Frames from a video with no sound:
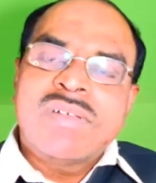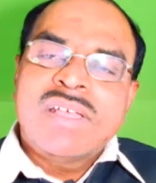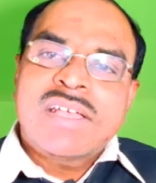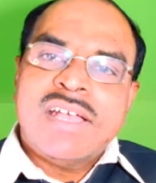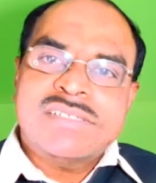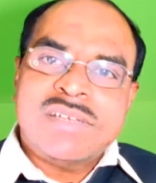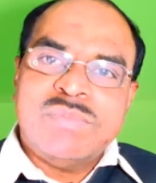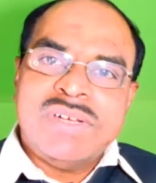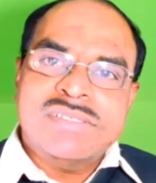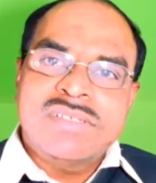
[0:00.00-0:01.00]

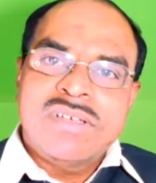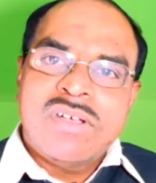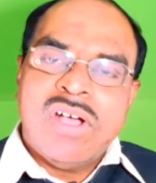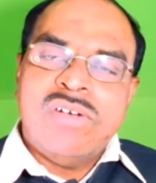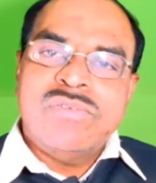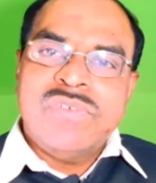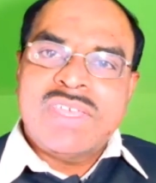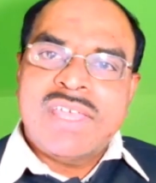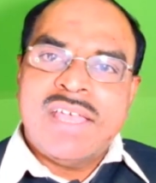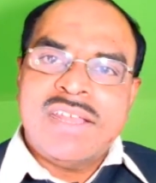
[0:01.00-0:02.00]
customers, how we
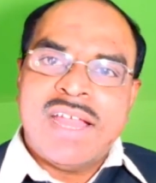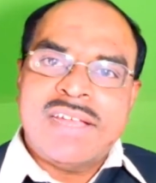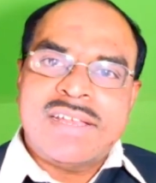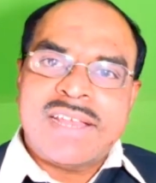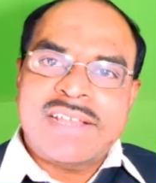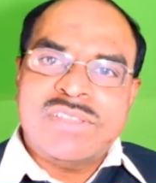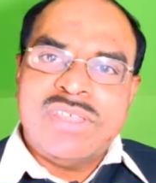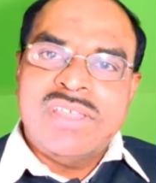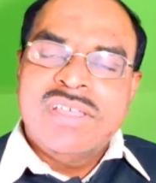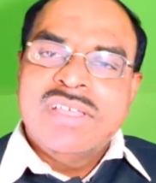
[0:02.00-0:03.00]
can attract the